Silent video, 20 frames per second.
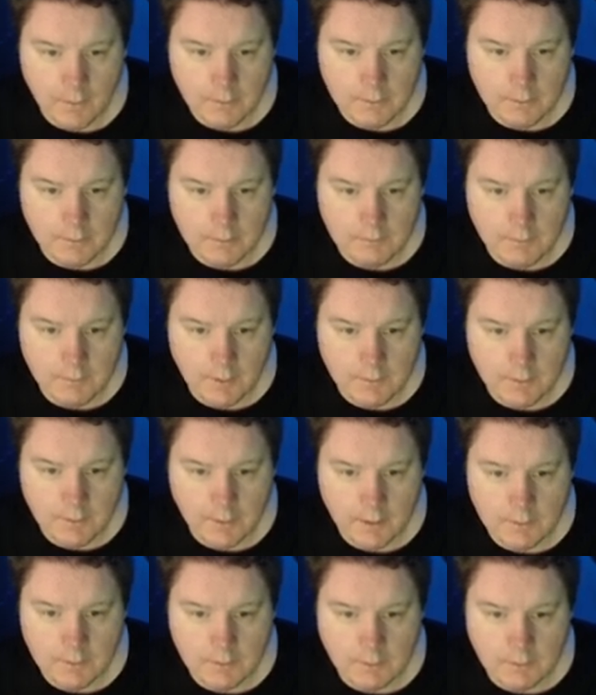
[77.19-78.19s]
to
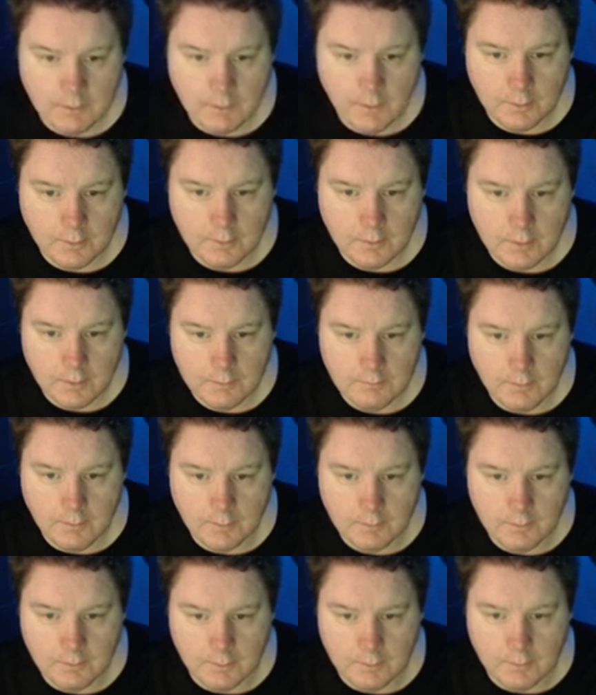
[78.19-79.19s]
investigate the structure and
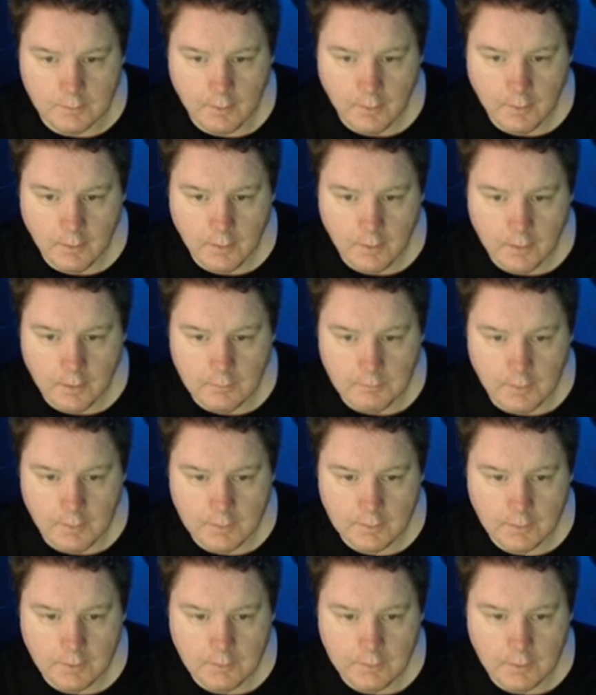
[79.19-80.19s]
function of
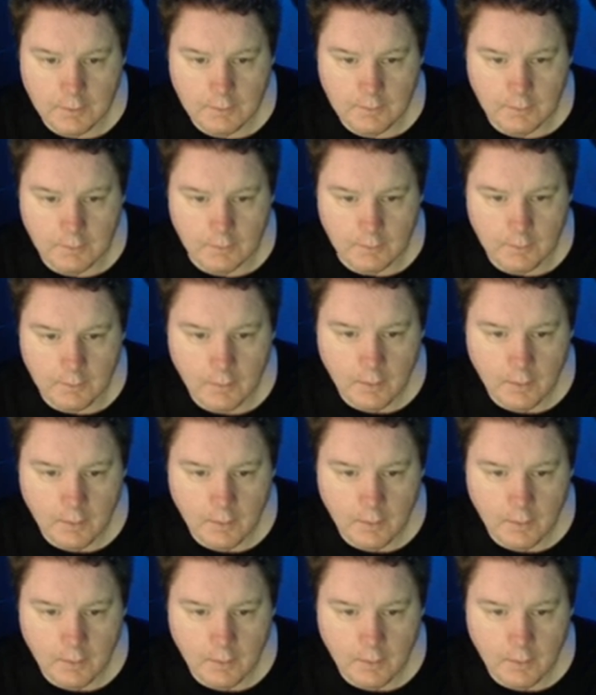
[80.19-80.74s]
muscle tissue